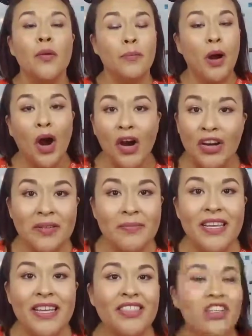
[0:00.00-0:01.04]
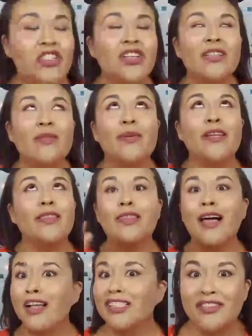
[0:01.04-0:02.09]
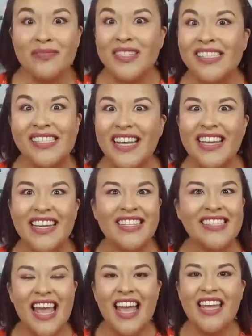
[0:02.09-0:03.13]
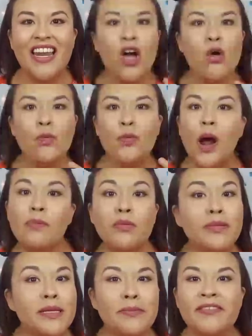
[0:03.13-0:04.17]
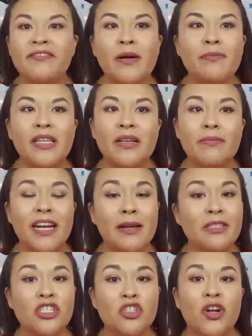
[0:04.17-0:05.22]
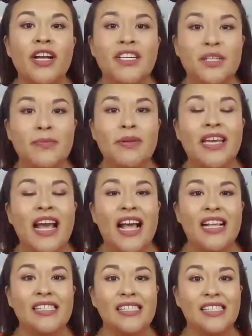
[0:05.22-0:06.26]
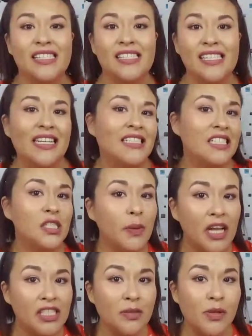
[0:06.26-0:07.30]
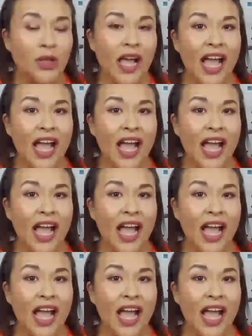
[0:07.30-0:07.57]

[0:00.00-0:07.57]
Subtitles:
pardon me, there's going to be lots of mistakes and I'll probably be fumbling, but I'm going to try to be as concise as possible,